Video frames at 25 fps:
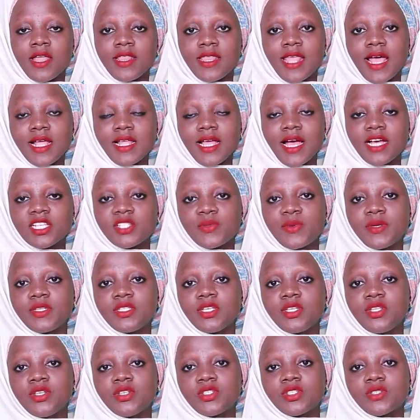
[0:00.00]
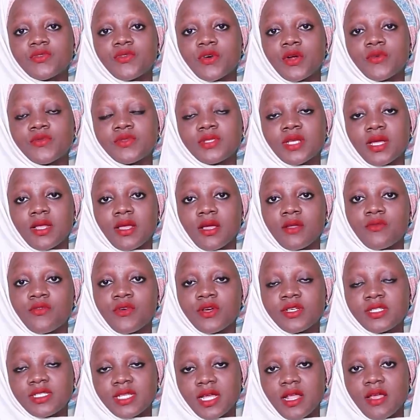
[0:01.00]
That has been the news from Standard
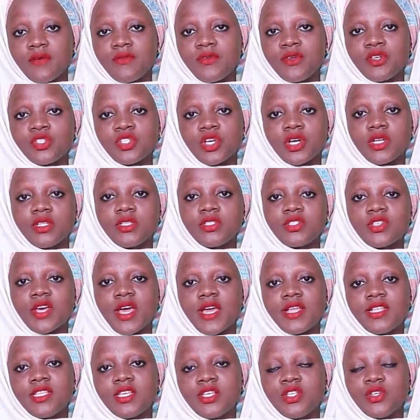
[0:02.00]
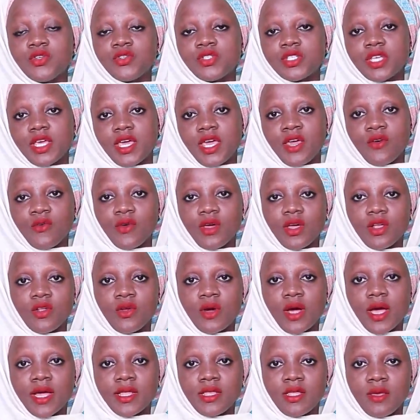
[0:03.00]
Voice Television. To end the news, a quick
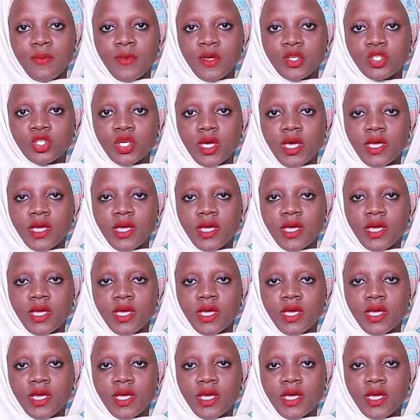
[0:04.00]
look at the major